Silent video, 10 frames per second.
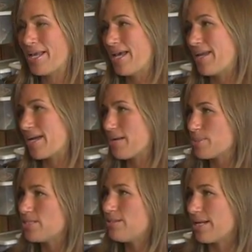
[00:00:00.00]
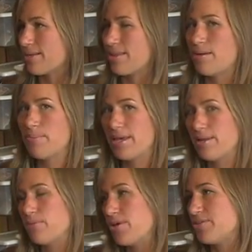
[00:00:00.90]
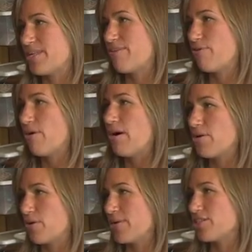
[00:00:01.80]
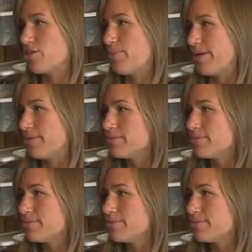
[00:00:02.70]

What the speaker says: and I come and collect them, and then we use that for our outgoing shipping.